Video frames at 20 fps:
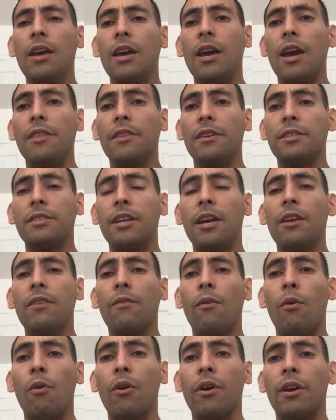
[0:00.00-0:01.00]
In the state of
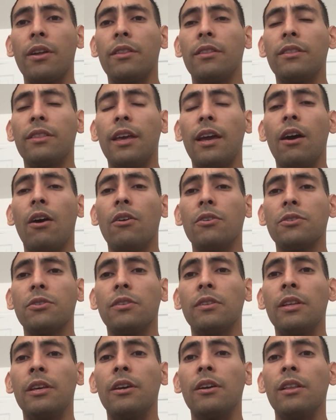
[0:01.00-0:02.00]
Oregon, they also
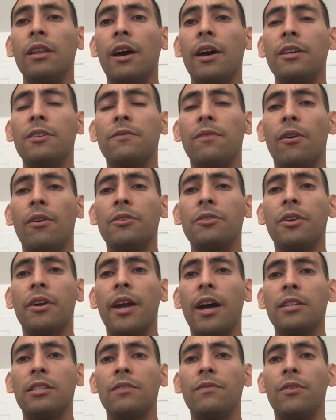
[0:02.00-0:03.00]
legalized voluntary
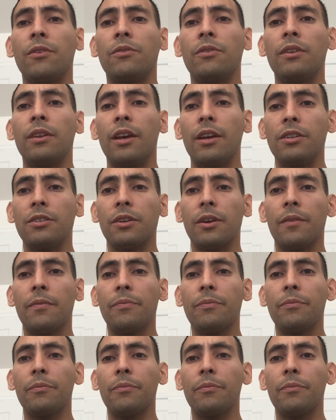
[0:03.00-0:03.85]
active euthanasia.